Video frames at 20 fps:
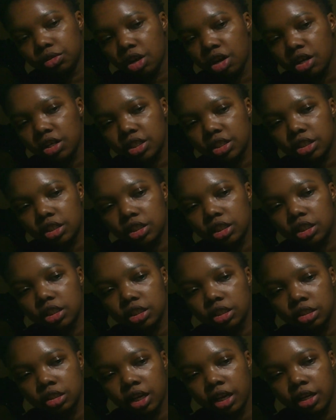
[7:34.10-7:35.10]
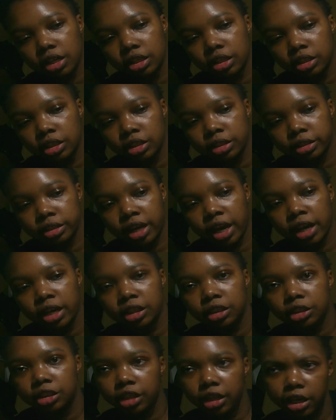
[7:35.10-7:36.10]
already see his like
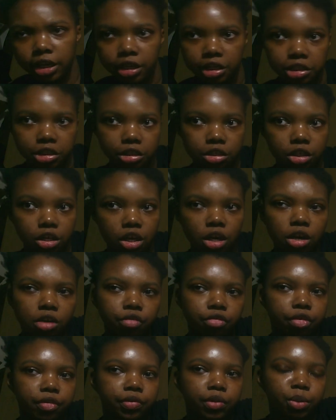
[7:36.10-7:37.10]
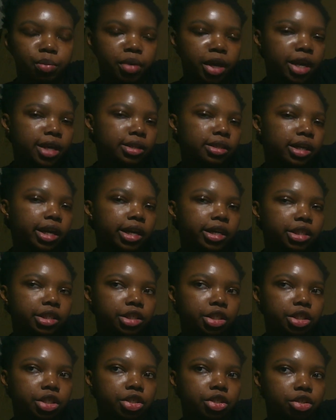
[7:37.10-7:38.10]
design change from the page I
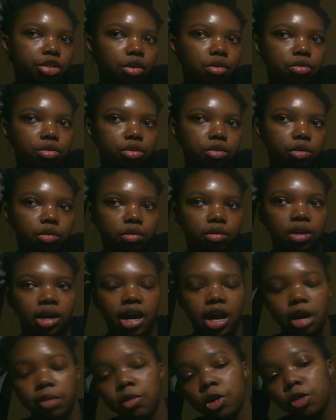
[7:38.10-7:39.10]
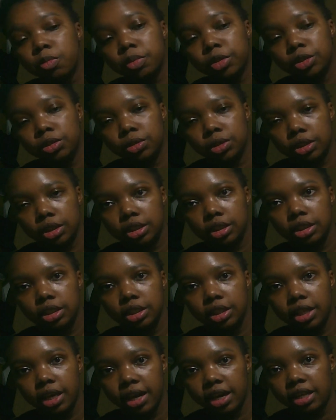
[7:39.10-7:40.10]
just showed you. I'm hoping you can see
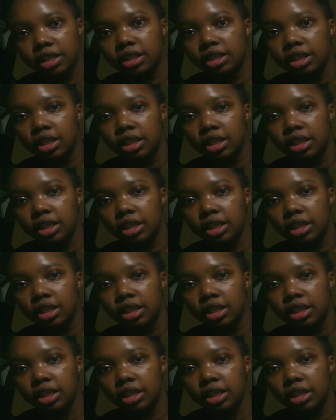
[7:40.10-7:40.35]
that.